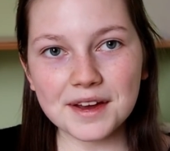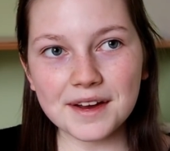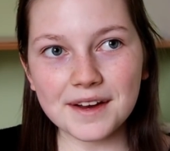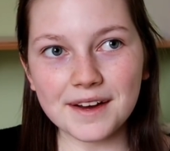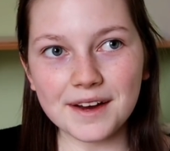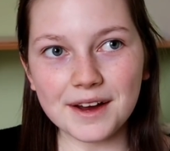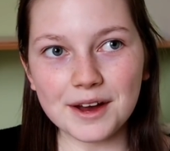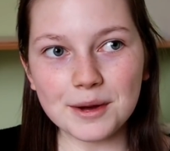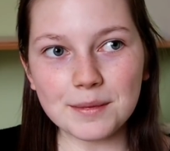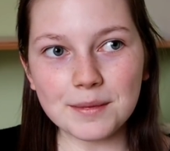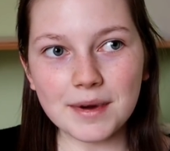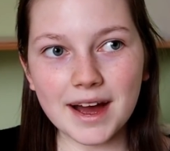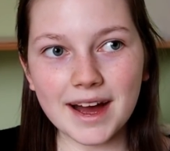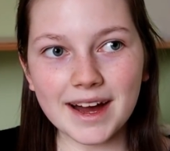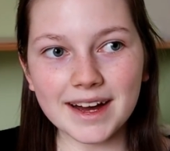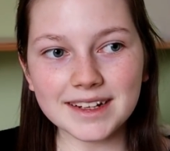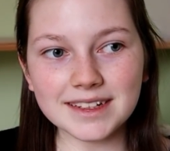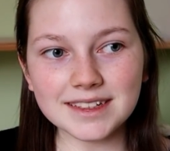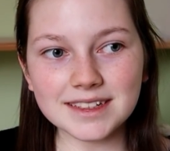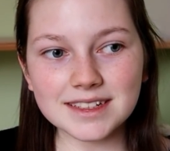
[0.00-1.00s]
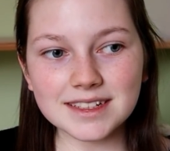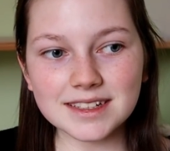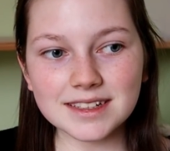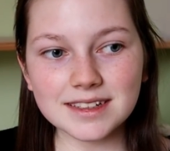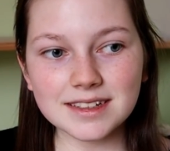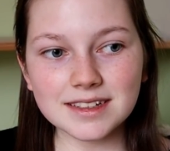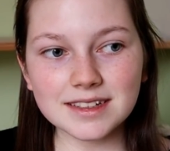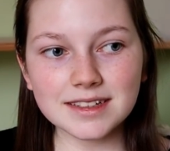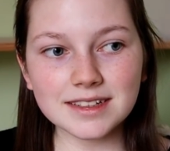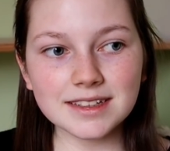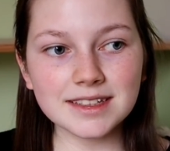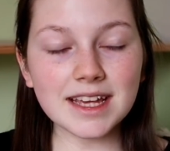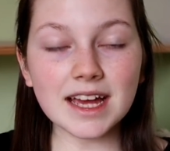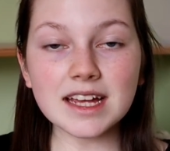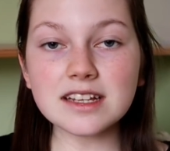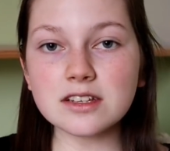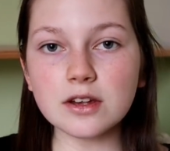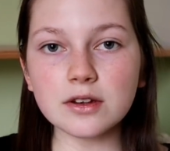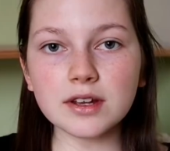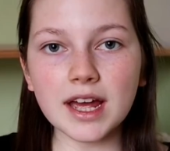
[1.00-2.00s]
And
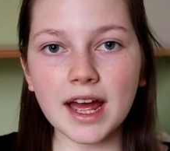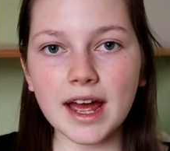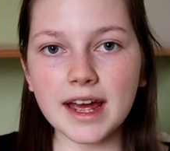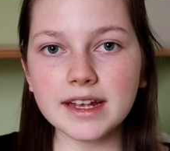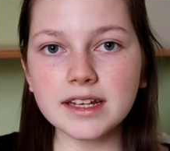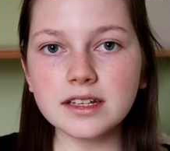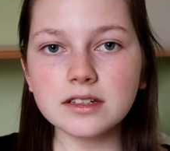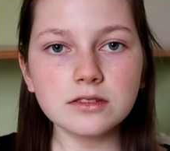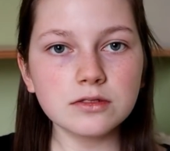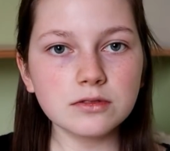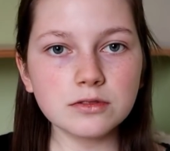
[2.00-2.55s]
yes, okay,